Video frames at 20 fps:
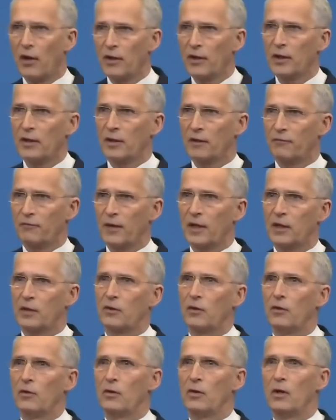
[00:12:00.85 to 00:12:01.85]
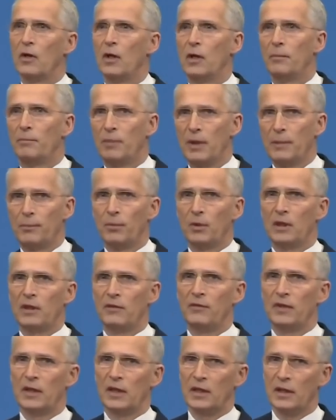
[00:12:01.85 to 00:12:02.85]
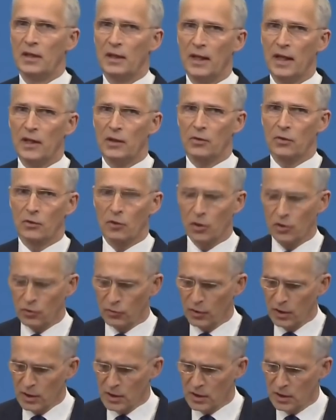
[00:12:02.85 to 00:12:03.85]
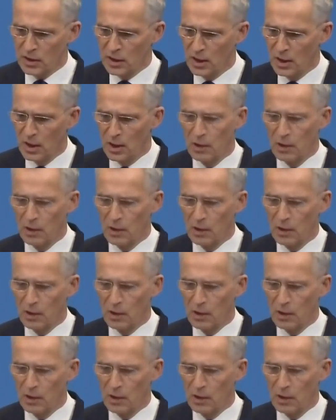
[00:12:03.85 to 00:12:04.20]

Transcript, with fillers: direct effect on people living in NATO countries